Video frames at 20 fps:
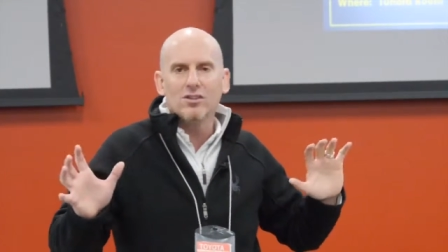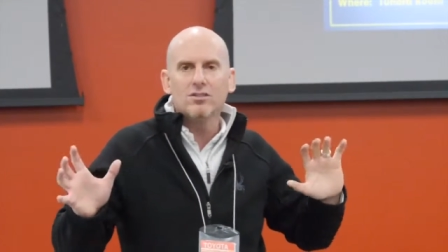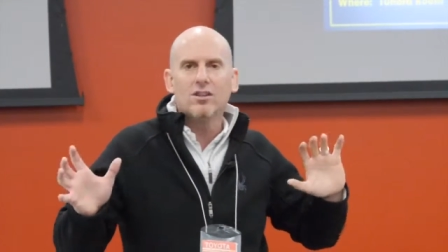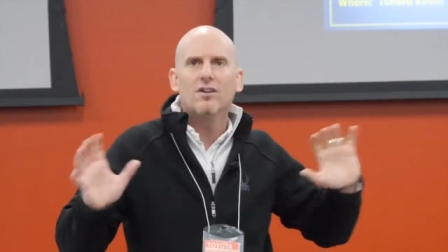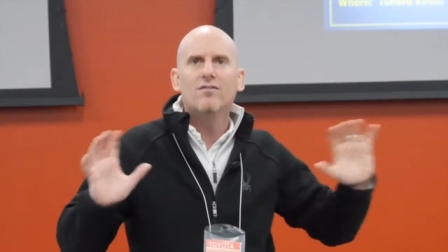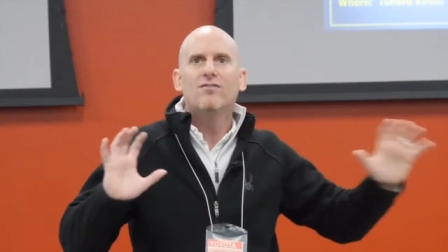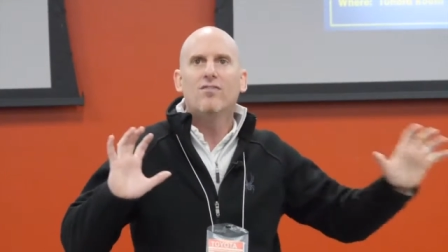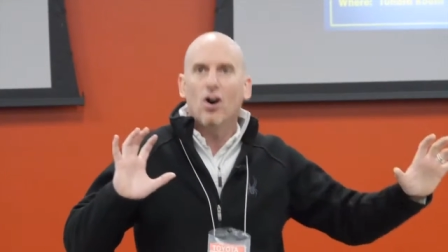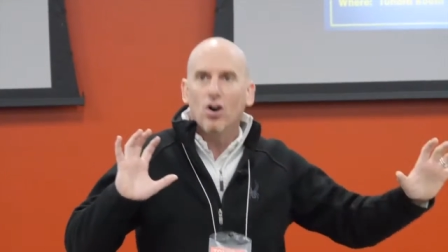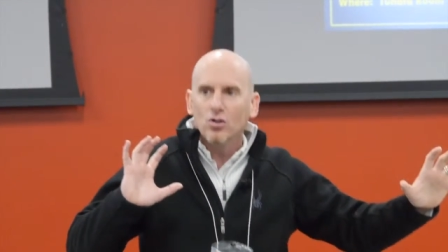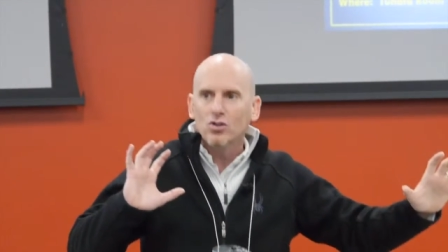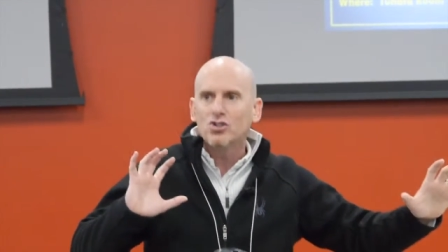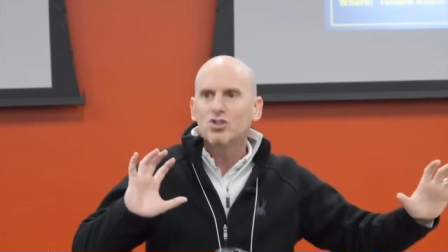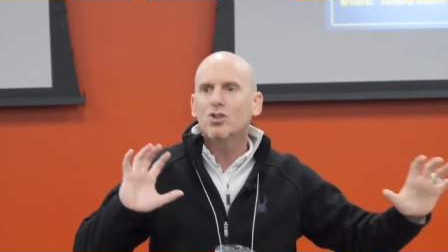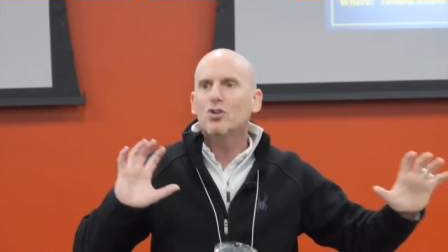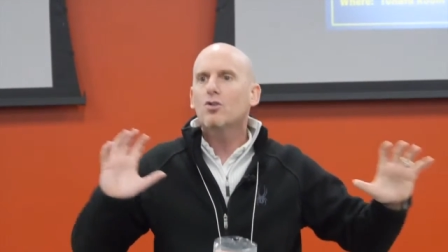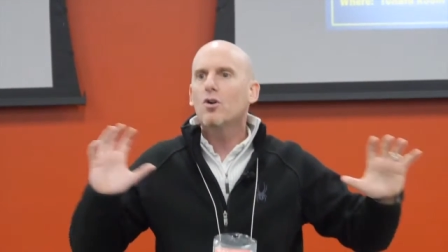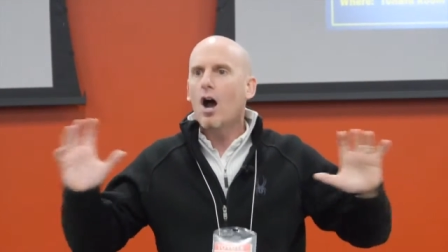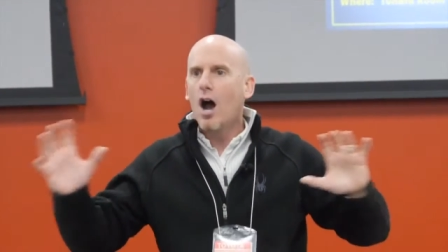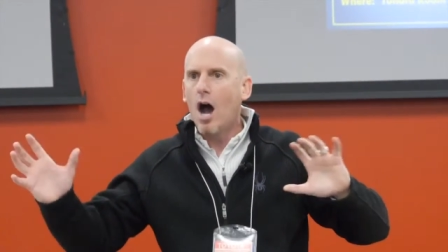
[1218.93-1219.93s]
the
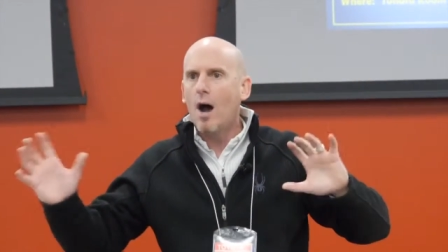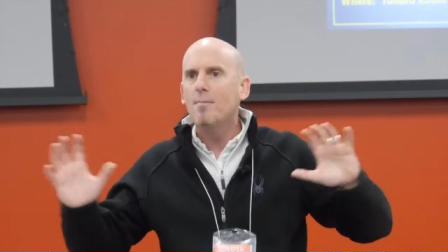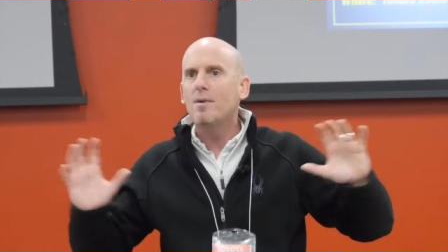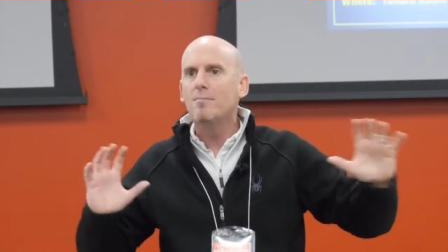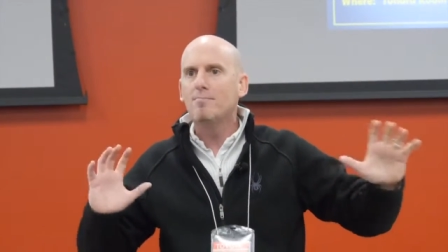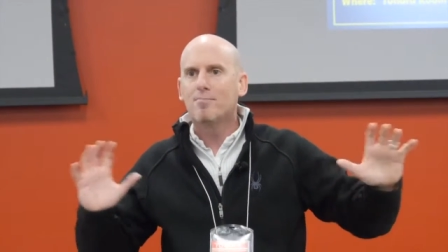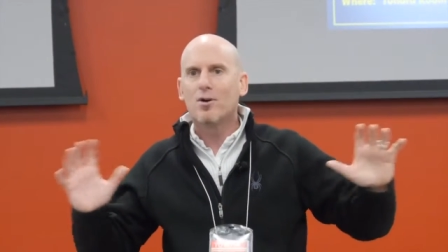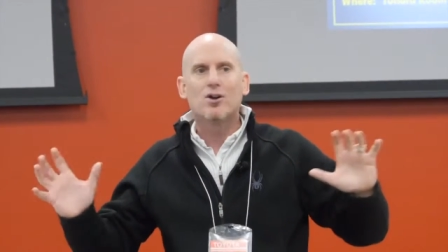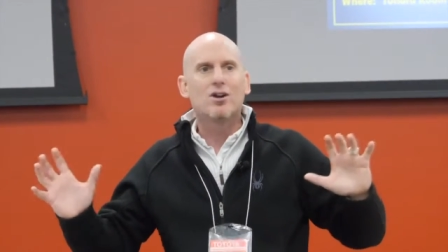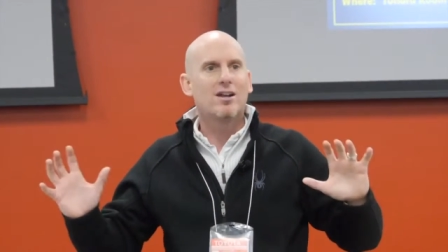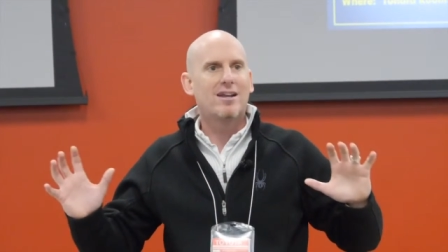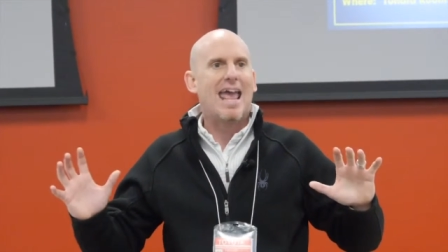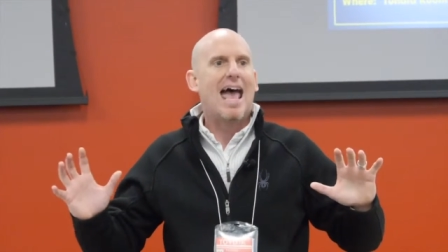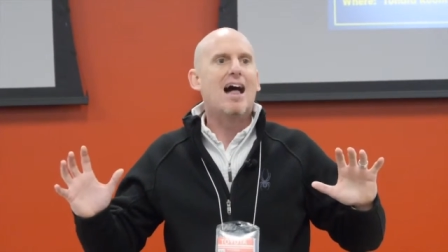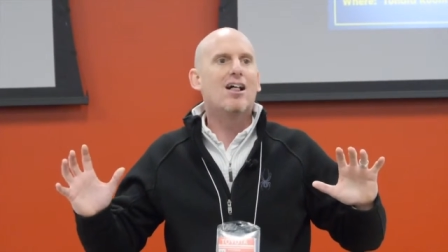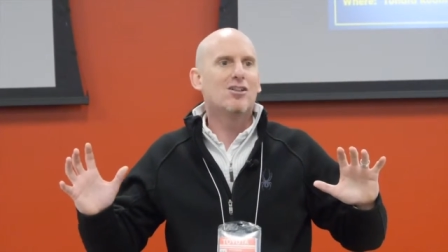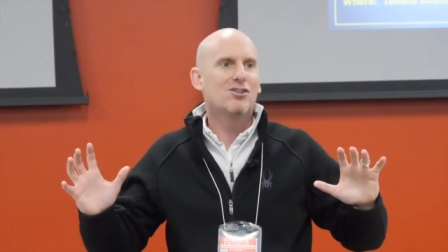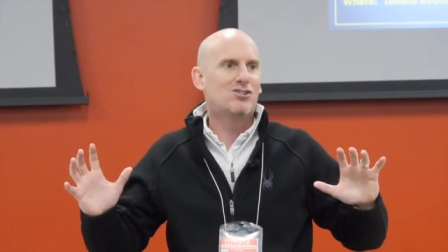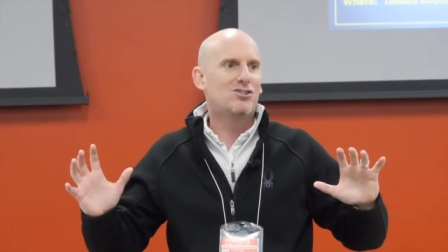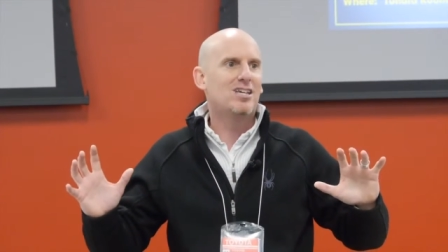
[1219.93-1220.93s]
vulture hummingbird
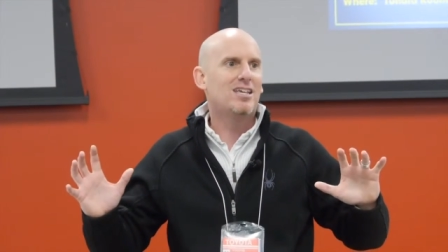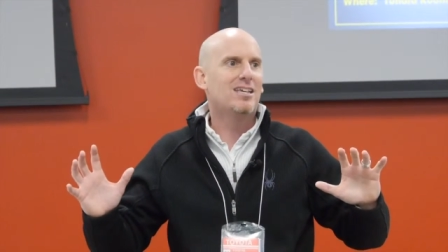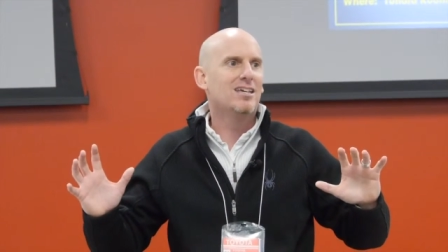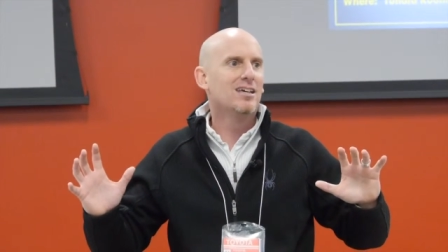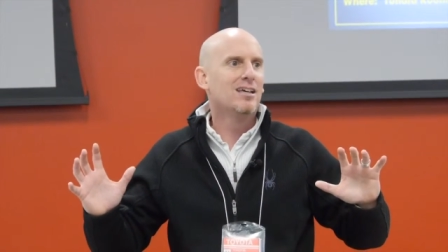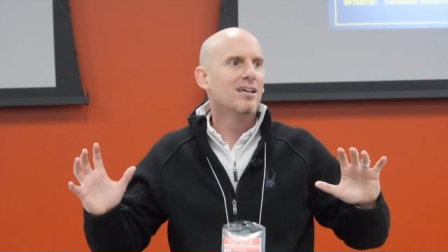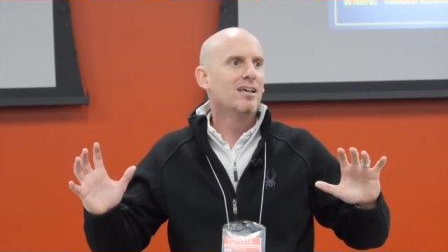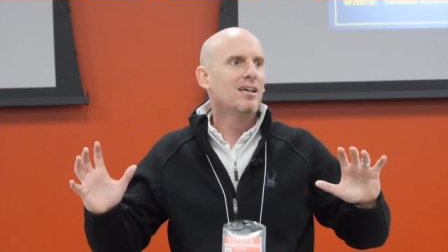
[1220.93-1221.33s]
analogy.